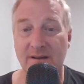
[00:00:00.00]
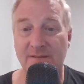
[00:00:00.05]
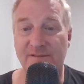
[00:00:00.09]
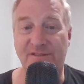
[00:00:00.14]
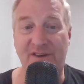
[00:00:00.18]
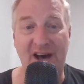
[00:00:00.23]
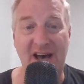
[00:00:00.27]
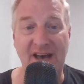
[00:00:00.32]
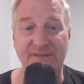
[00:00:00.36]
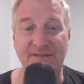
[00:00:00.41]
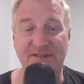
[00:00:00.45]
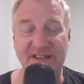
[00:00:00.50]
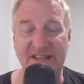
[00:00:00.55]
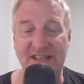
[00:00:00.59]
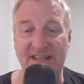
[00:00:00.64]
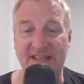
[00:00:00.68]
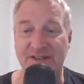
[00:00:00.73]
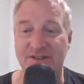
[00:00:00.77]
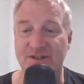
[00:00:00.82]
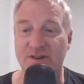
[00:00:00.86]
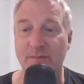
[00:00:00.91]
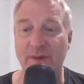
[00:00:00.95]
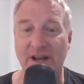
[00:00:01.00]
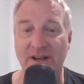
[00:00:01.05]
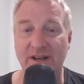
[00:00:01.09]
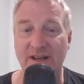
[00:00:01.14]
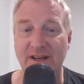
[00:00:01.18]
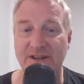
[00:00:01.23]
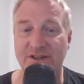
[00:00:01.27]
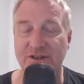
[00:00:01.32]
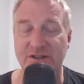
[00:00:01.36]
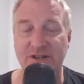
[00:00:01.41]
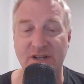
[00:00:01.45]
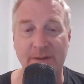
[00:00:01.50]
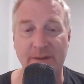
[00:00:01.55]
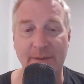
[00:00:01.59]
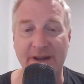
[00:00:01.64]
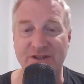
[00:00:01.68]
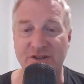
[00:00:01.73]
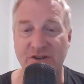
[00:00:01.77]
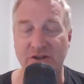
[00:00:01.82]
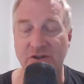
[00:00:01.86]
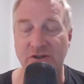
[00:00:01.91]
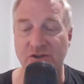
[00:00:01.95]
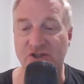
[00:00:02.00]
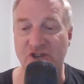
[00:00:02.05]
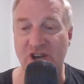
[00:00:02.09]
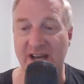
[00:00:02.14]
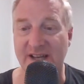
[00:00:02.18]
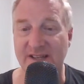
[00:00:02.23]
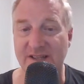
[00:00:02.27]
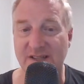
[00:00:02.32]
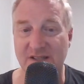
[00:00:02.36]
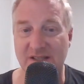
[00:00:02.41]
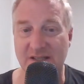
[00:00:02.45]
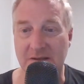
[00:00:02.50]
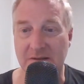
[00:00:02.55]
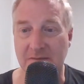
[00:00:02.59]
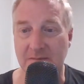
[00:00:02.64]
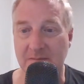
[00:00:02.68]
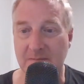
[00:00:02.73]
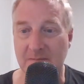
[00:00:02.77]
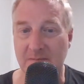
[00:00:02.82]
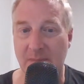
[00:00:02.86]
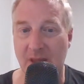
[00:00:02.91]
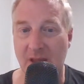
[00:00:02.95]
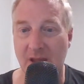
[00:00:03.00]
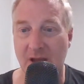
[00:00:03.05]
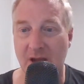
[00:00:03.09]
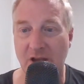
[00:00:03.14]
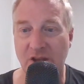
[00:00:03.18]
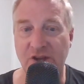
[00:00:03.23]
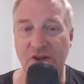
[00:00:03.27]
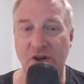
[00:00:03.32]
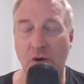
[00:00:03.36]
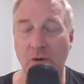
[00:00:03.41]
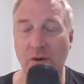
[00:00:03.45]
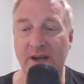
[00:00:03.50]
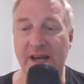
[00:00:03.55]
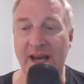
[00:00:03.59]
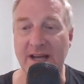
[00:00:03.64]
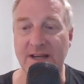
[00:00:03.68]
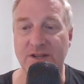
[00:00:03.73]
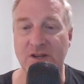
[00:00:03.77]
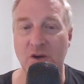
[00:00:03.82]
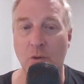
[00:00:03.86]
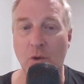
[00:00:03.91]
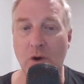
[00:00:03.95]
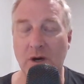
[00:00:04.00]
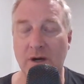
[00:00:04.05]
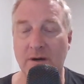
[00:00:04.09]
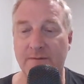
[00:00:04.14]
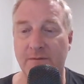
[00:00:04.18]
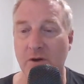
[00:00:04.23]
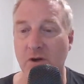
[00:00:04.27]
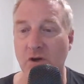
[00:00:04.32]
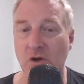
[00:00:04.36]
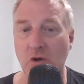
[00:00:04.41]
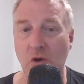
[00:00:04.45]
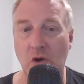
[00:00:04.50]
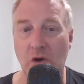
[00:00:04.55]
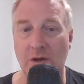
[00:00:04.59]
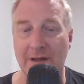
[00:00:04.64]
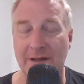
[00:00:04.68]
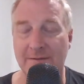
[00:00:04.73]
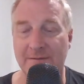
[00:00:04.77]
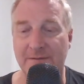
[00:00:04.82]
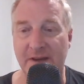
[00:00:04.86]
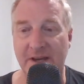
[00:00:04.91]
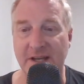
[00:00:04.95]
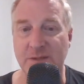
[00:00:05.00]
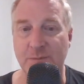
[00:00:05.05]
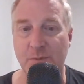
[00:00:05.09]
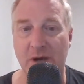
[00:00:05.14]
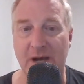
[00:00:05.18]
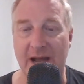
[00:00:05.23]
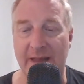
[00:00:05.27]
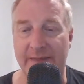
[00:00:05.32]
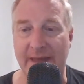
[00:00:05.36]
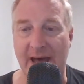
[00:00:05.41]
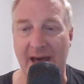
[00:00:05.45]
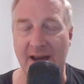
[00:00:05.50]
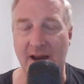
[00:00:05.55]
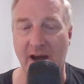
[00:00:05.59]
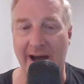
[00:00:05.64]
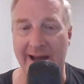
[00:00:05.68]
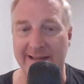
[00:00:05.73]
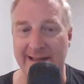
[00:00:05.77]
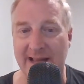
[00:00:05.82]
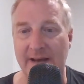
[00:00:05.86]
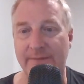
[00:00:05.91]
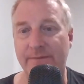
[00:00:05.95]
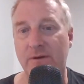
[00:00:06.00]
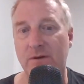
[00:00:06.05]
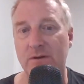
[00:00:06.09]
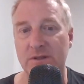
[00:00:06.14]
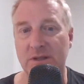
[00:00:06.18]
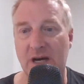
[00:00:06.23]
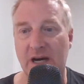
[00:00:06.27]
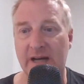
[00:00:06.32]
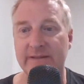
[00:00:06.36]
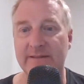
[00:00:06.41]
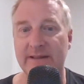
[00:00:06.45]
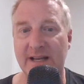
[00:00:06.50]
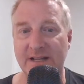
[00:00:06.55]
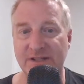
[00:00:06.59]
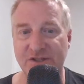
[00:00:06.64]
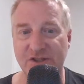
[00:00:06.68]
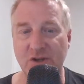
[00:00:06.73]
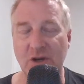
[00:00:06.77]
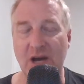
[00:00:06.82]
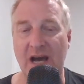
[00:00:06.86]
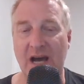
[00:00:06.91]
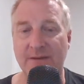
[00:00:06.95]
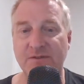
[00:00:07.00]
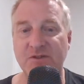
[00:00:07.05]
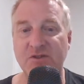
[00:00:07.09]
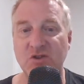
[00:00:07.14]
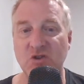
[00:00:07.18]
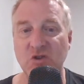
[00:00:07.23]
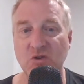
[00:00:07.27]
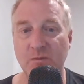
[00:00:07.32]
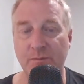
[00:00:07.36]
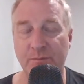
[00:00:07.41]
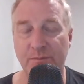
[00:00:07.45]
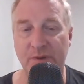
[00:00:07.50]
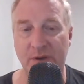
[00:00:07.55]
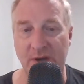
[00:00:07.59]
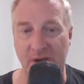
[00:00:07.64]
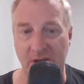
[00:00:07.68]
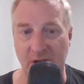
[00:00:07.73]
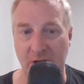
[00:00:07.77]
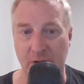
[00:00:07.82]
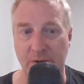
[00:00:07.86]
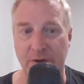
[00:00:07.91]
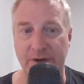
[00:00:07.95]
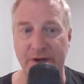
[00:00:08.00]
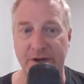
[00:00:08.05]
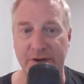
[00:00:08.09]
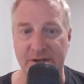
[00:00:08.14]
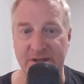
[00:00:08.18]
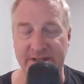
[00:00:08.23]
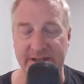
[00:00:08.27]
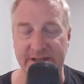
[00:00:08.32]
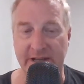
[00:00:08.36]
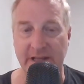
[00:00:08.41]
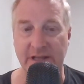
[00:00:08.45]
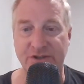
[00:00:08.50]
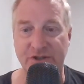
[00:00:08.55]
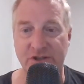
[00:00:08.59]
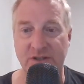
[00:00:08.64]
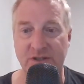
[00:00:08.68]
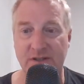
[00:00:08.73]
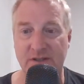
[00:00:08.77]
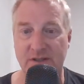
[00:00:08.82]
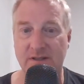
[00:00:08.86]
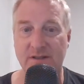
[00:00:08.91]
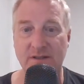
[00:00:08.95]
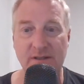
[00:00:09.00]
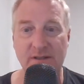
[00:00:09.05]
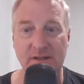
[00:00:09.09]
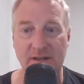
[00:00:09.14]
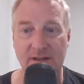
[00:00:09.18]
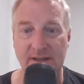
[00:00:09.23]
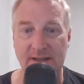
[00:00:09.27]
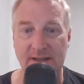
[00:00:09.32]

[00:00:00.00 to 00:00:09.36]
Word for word: 5D interdimensional chess you don't get to work for Google and Facebook at that high level unless you have superior intelligence.